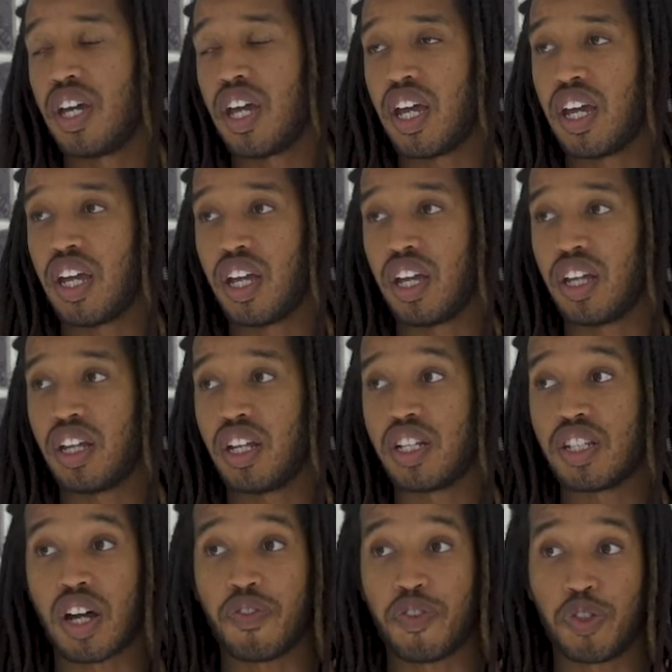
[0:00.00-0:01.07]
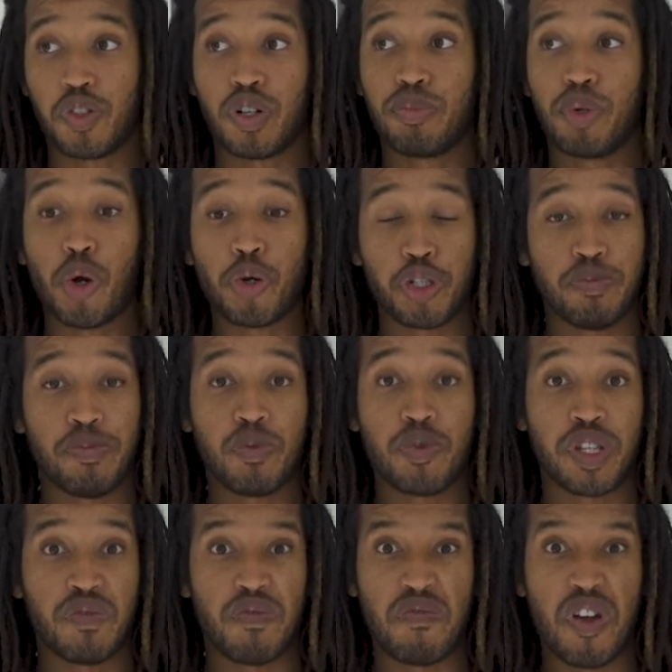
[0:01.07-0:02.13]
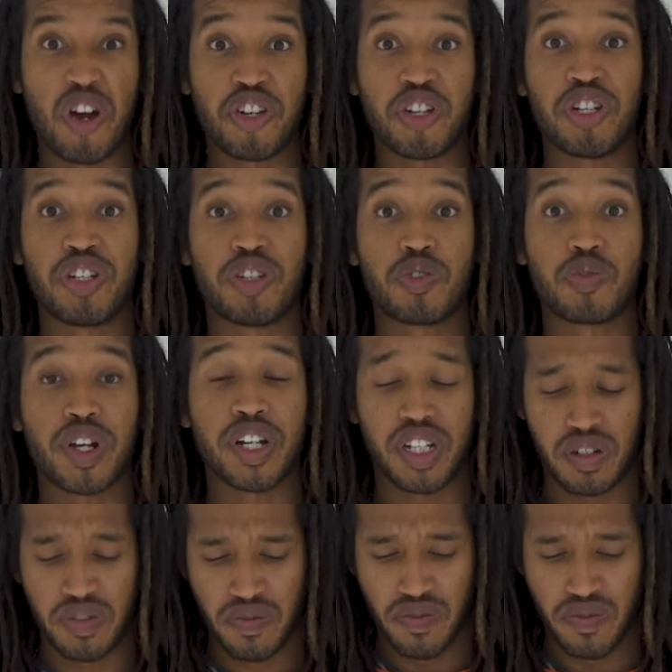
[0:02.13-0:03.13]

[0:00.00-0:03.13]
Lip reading: And this officer approaches me with a very strict and